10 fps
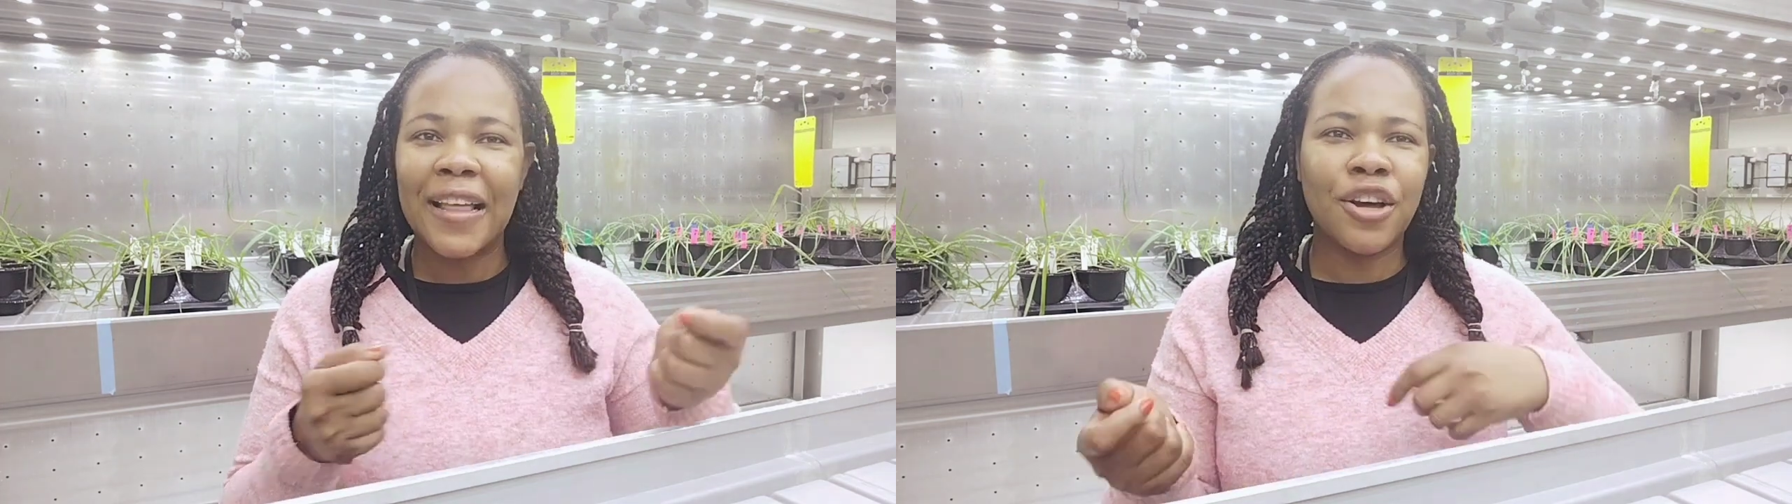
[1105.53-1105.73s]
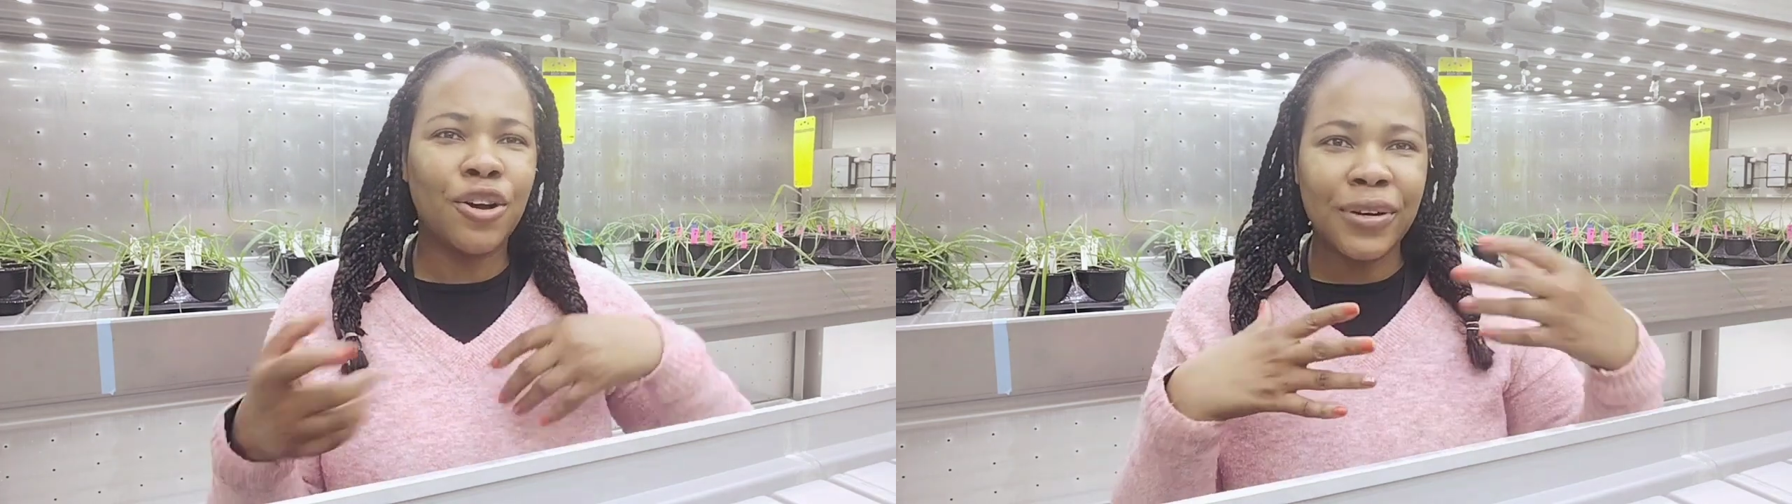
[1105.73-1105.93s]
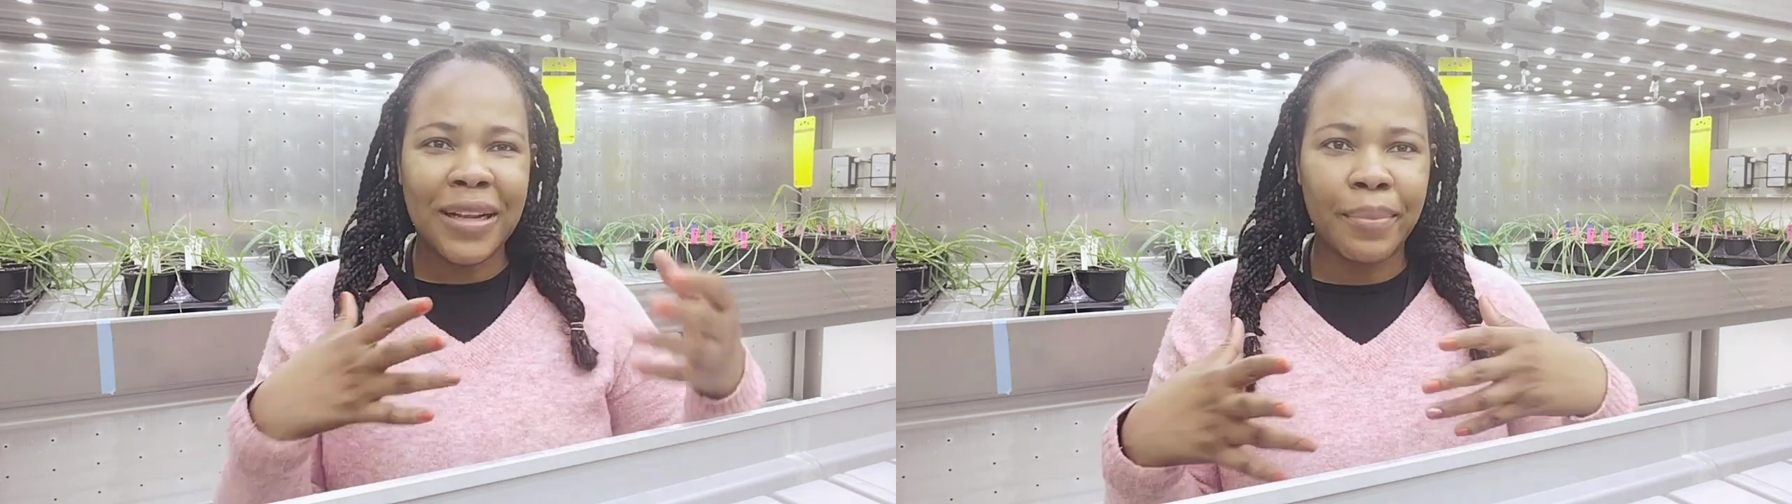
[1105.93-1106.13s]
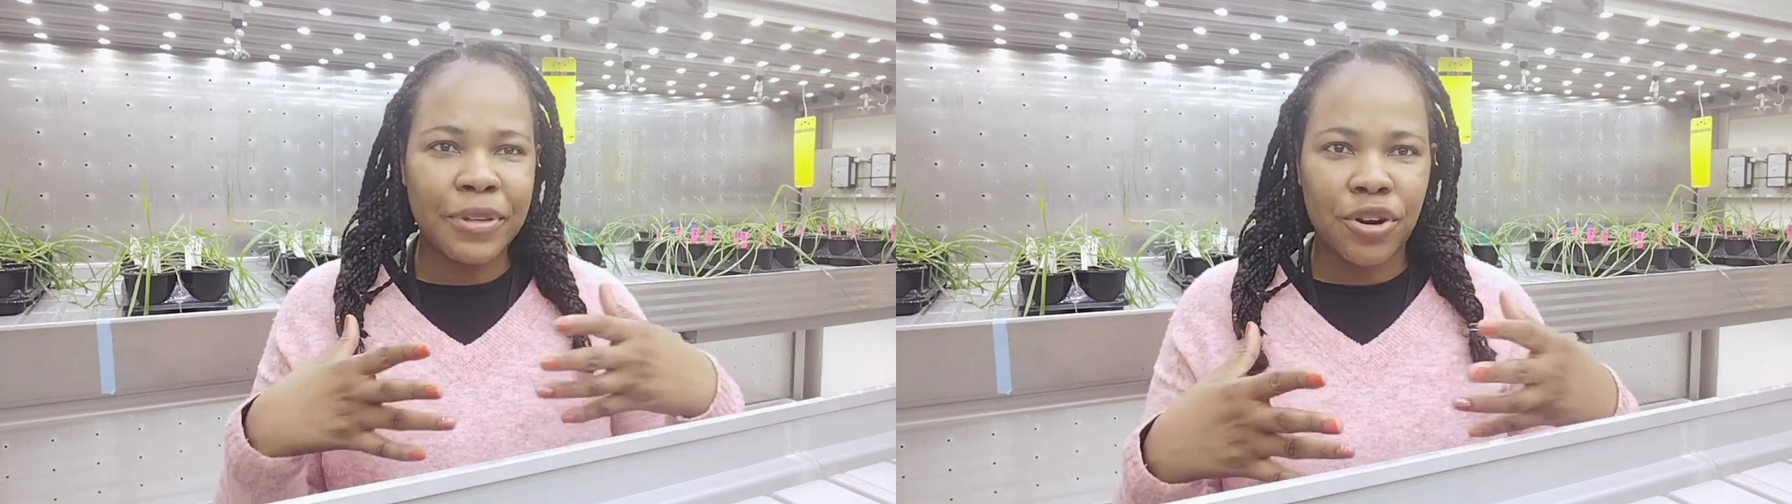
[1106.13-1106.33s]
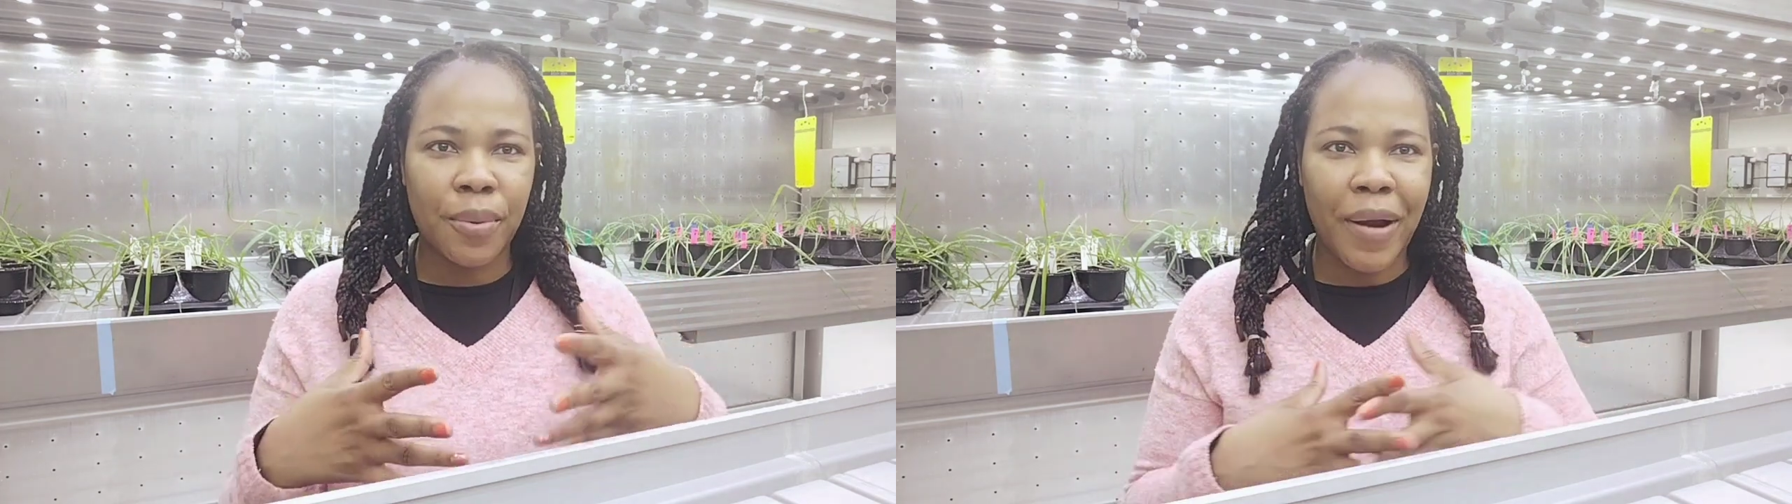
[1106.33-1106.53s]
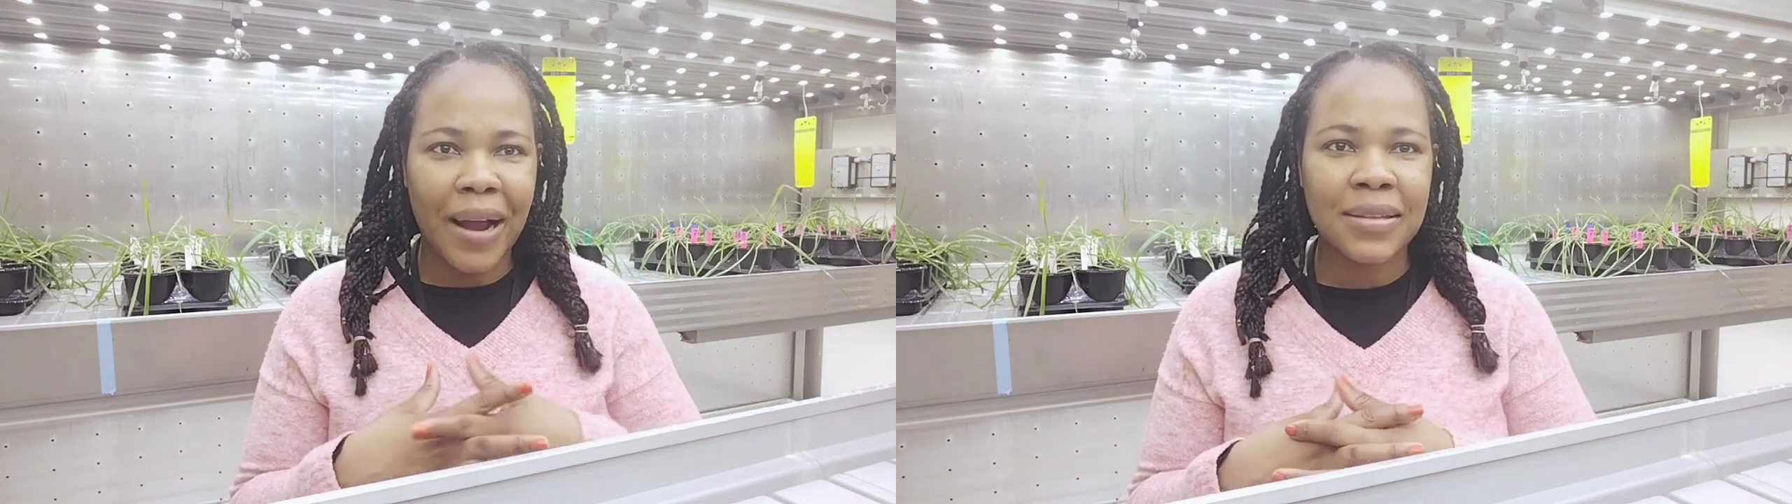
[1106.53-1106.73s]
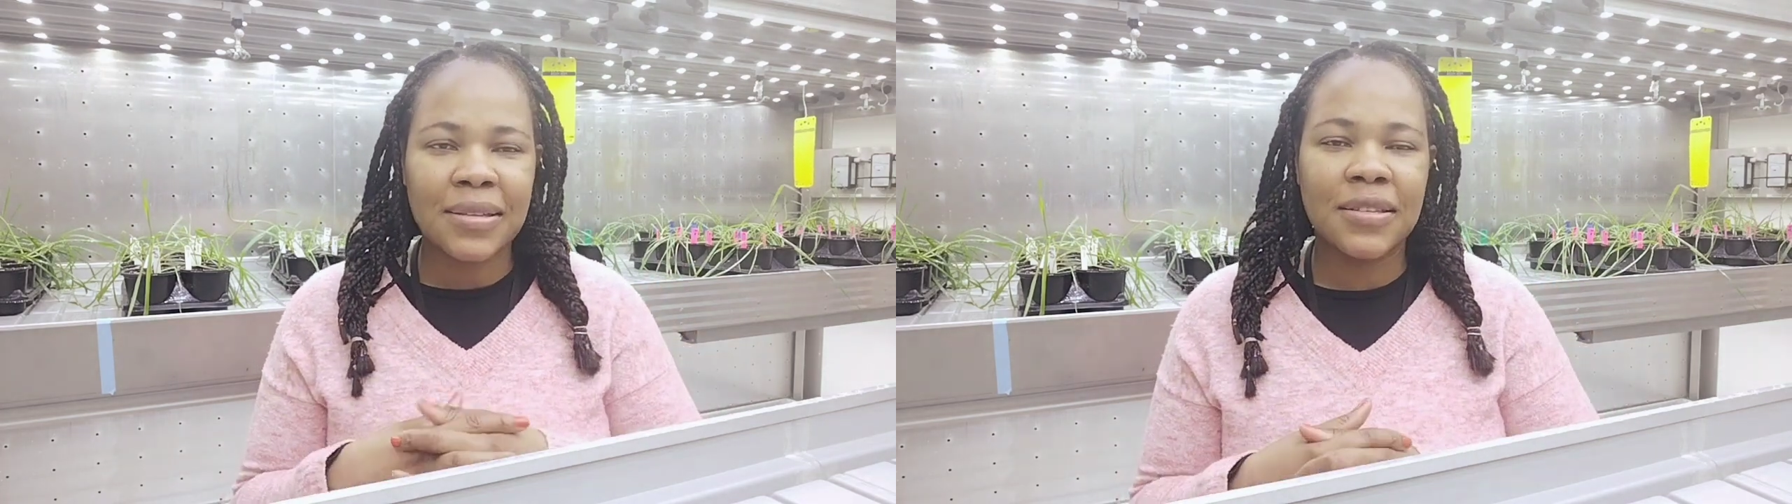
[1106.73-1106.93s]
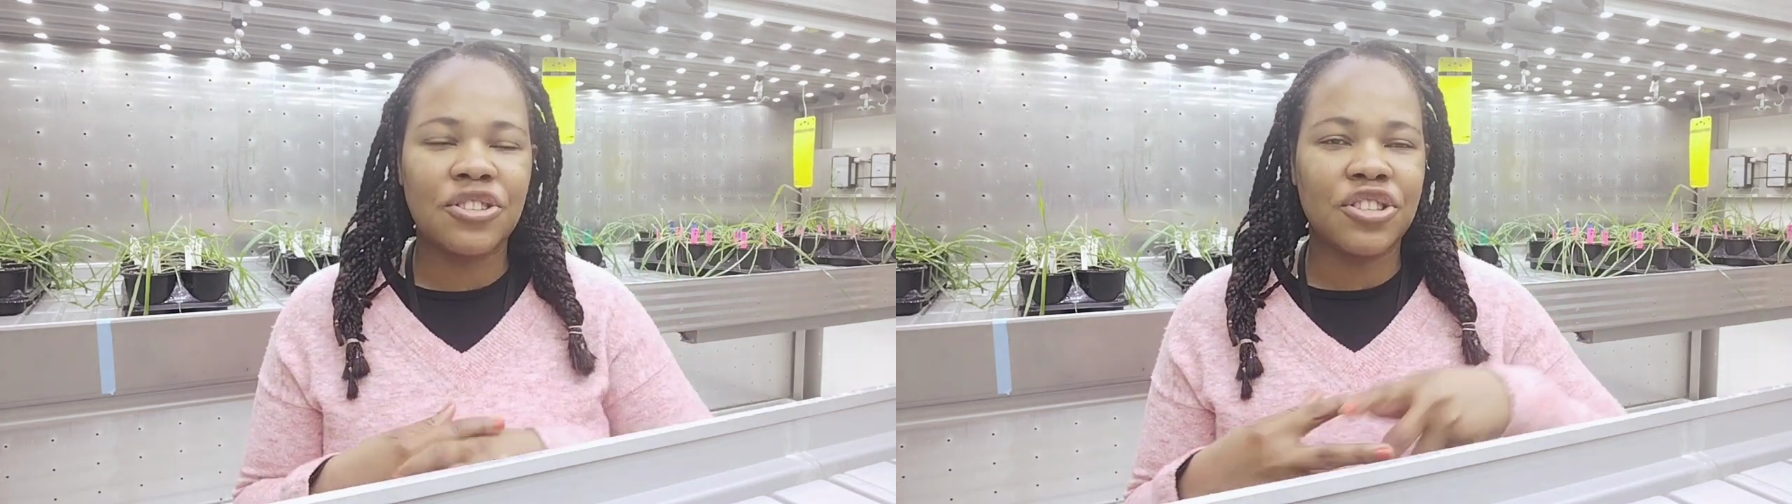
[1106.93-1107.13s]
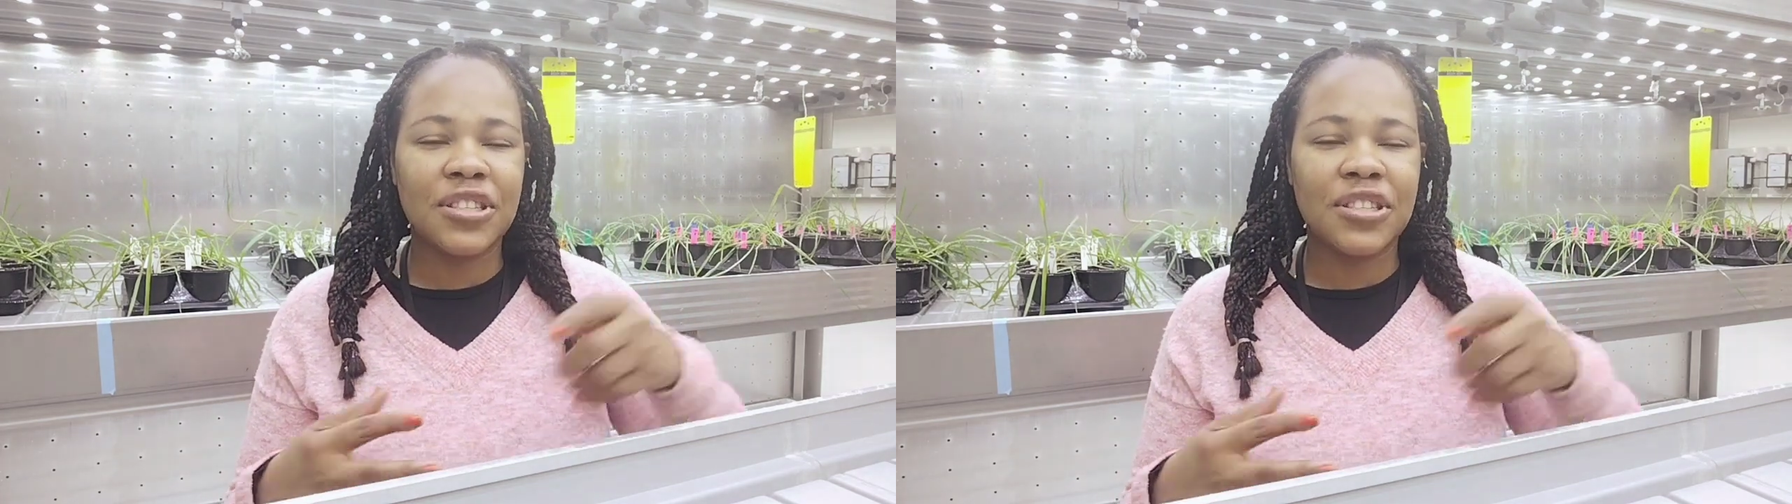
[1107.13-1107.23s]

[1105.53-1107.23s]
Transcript: and the good laboratory practices,